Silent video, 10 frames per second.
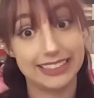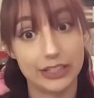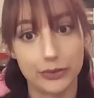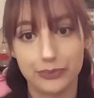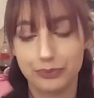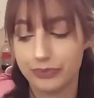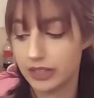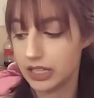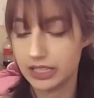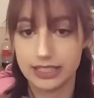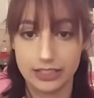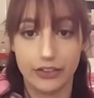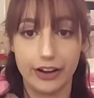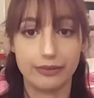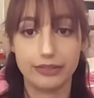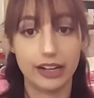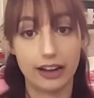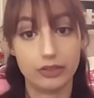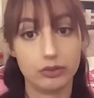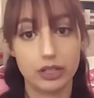So it's still there and I
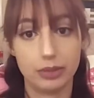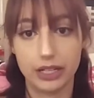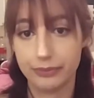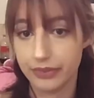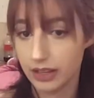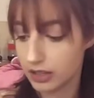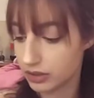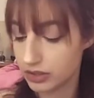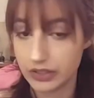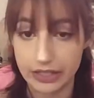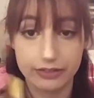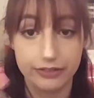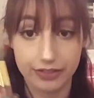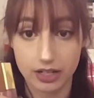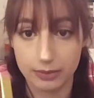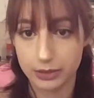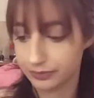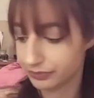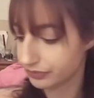haven't reapplied. So yeah, phenomenal.